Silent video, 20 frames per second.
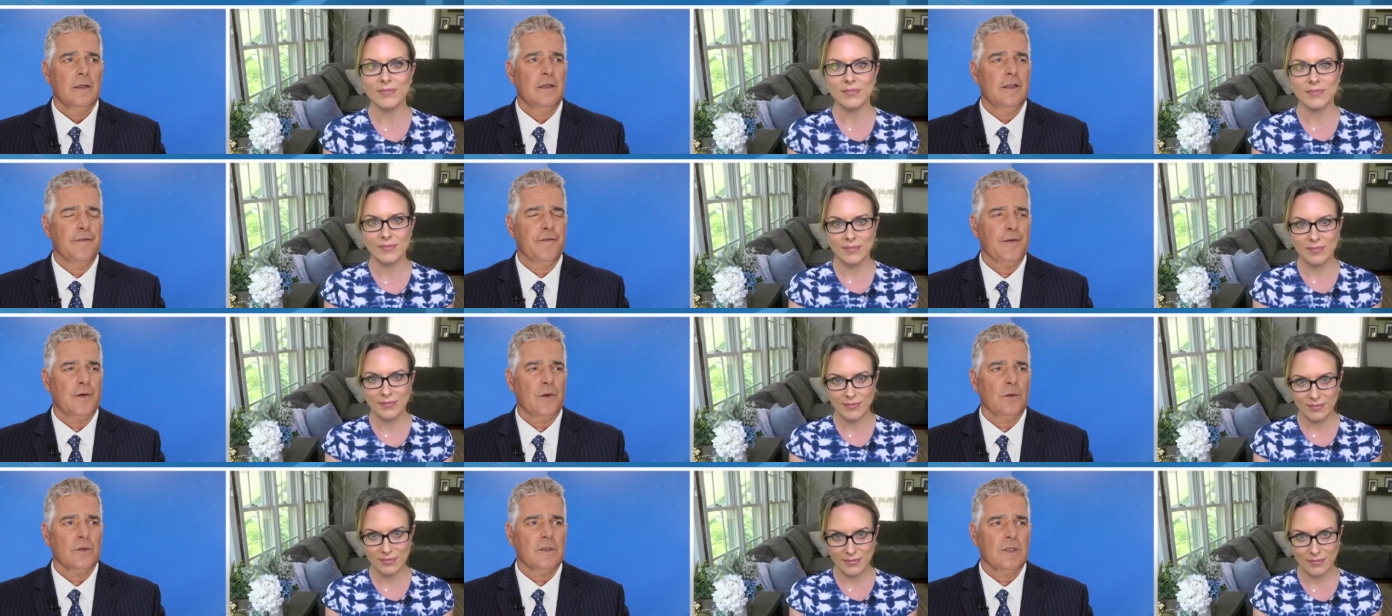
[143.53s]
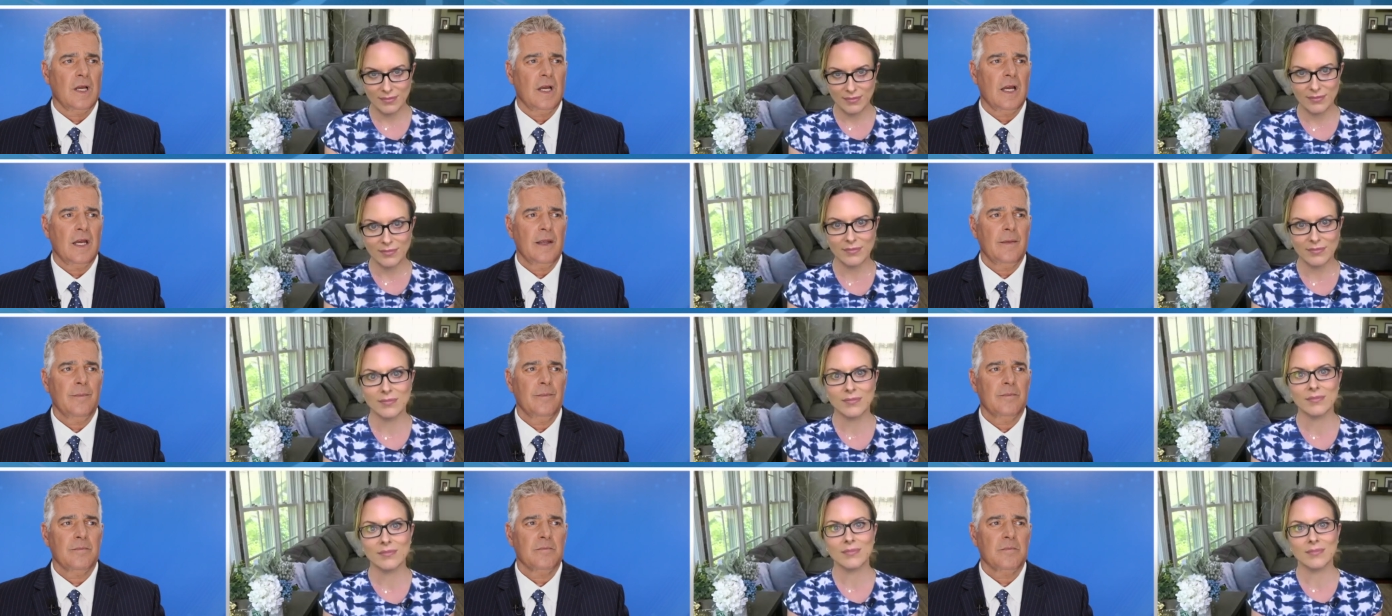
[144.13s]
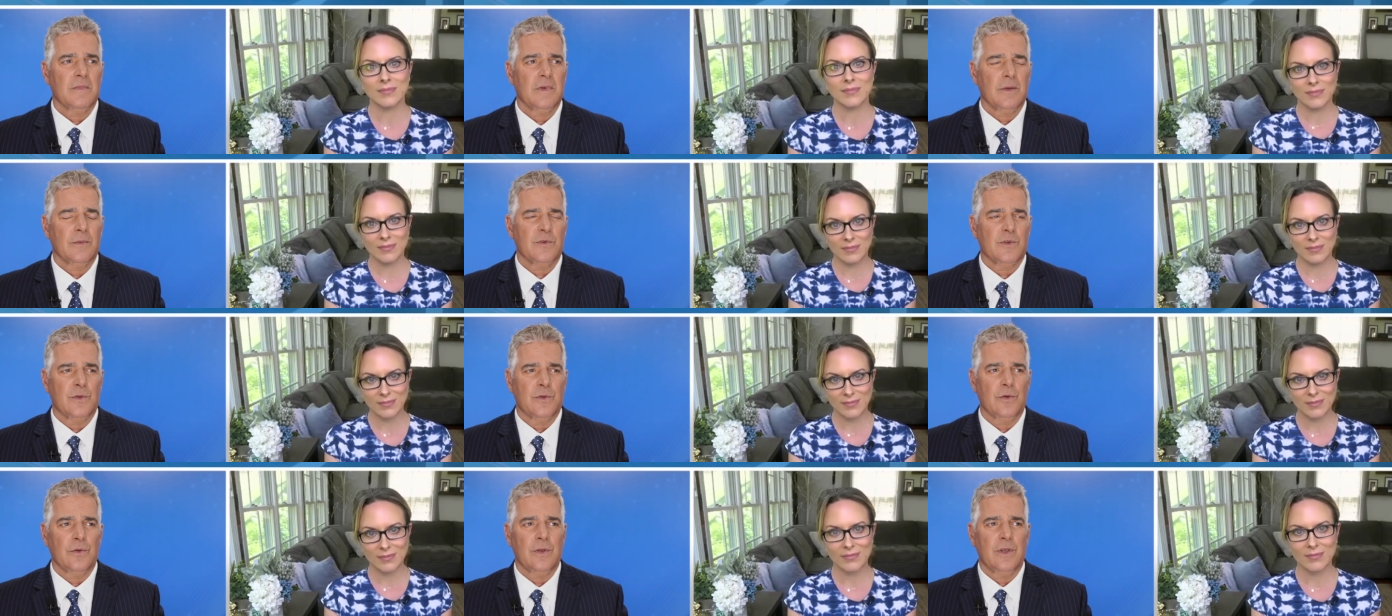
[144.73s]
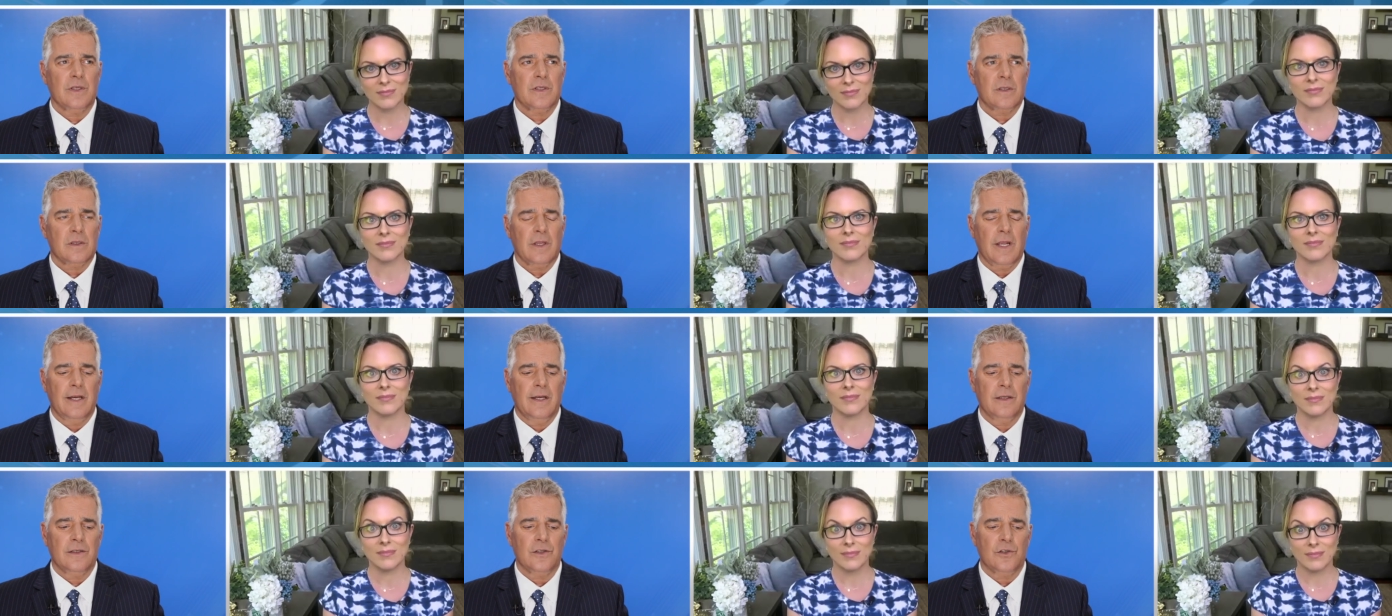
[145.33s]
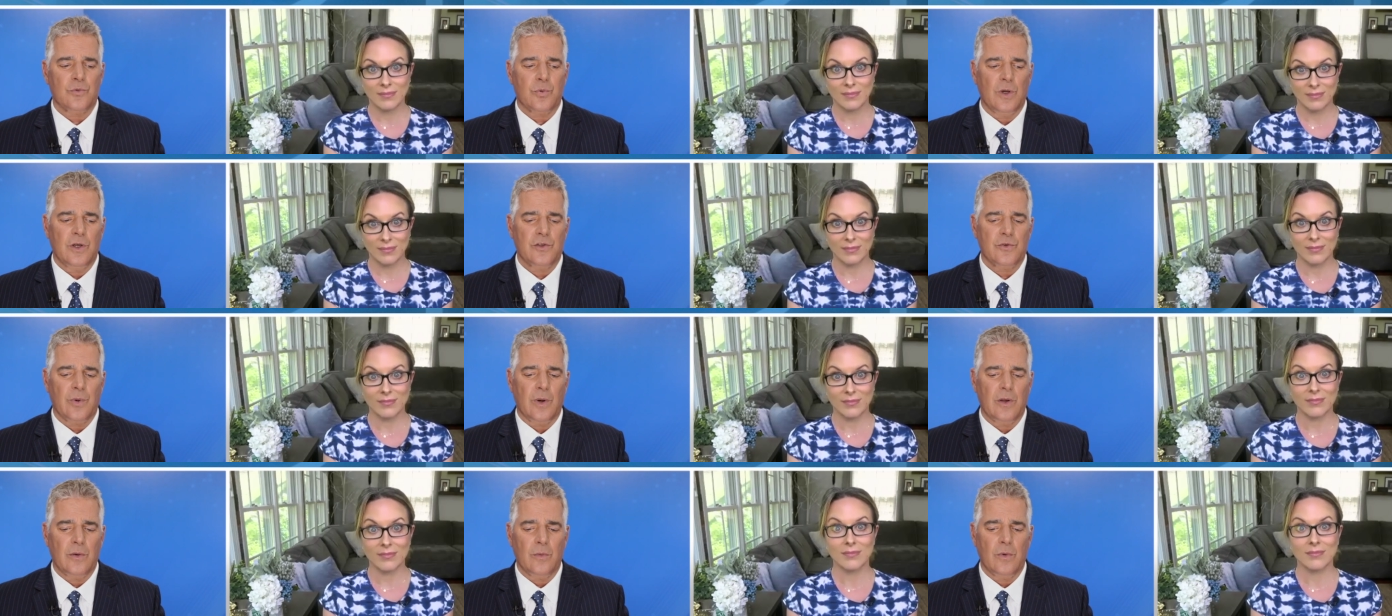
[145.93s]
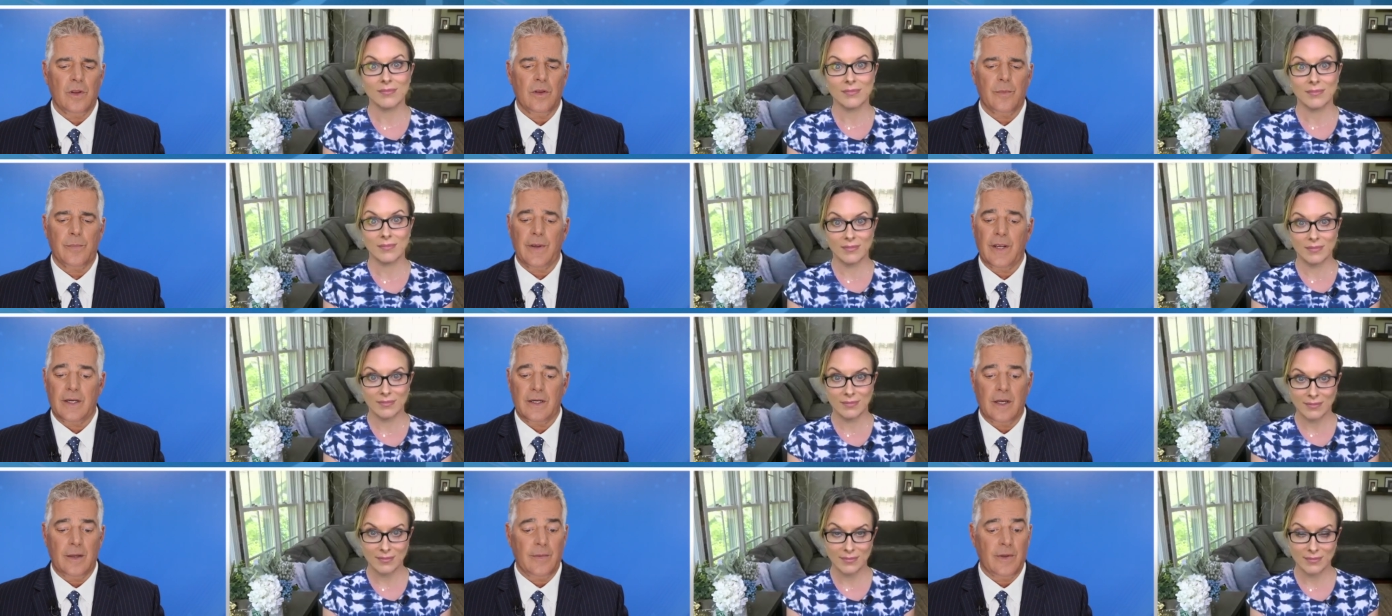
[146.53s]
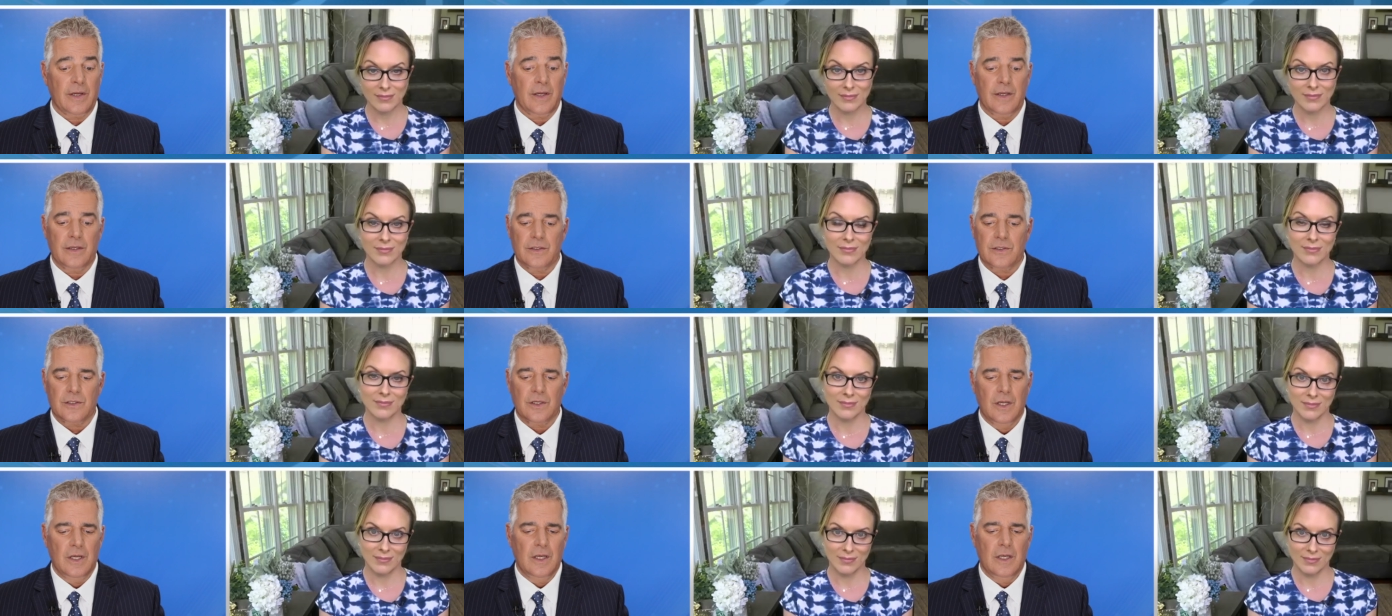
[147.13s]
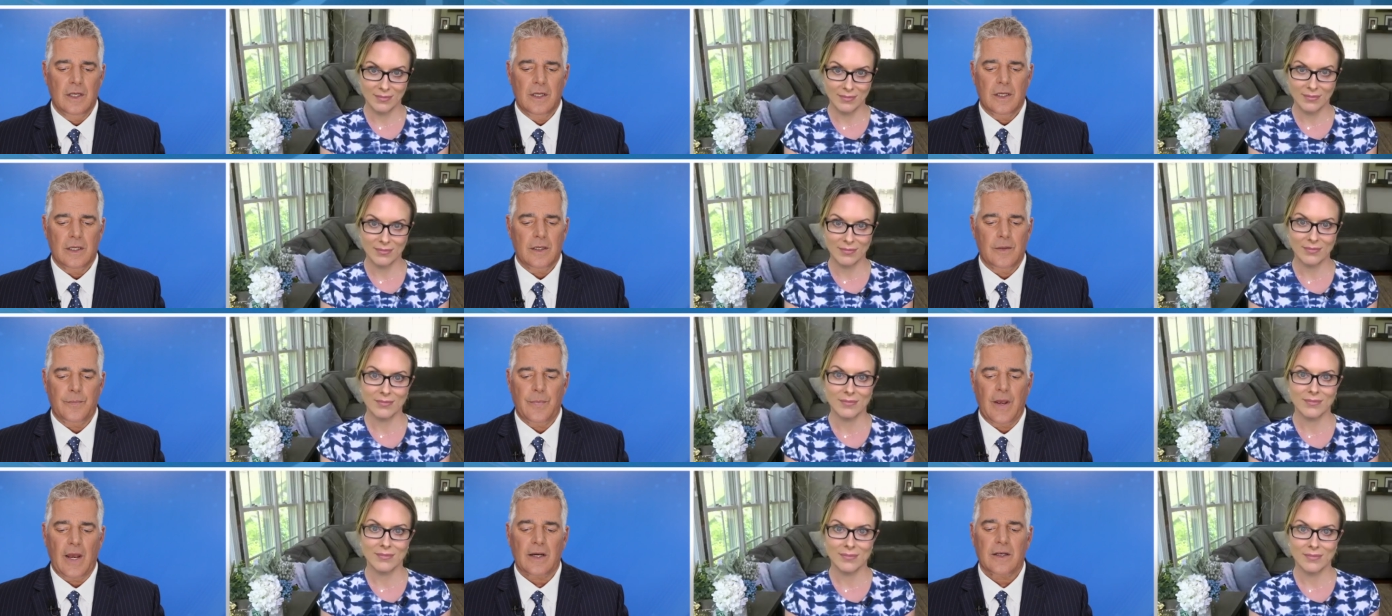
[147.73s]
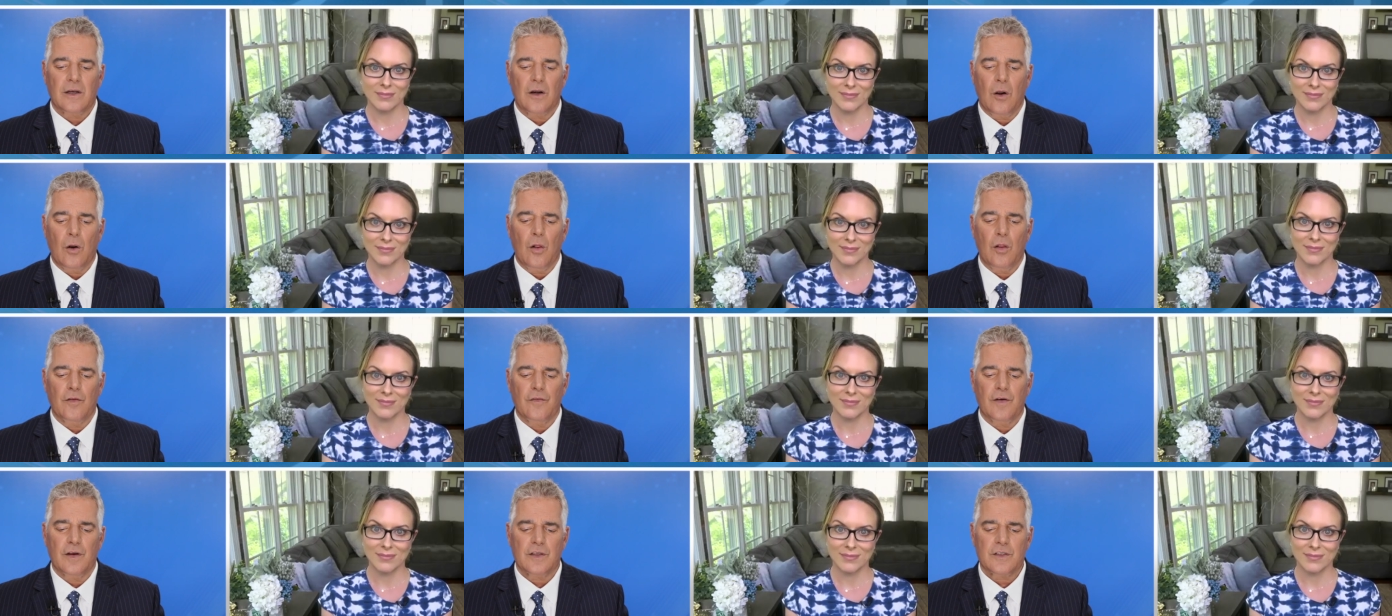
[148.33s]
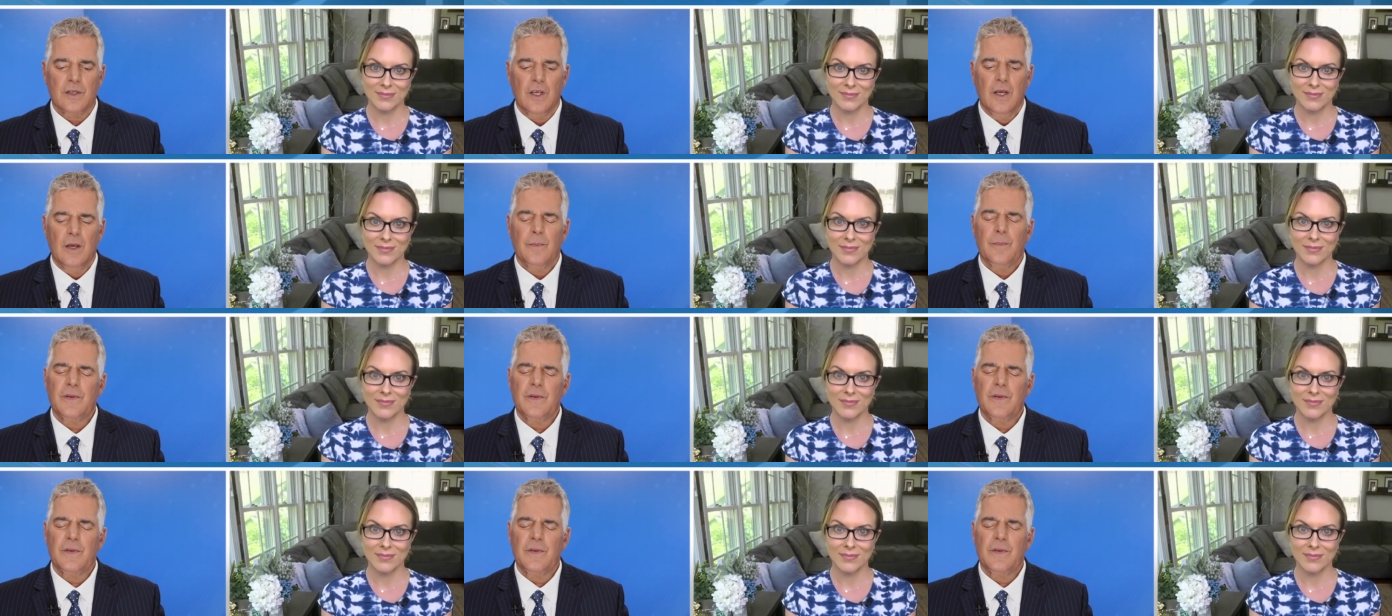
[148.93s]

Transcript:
Speaker 1: Difficult time. As we do this late into 2021, the pandemic has impacted all of us,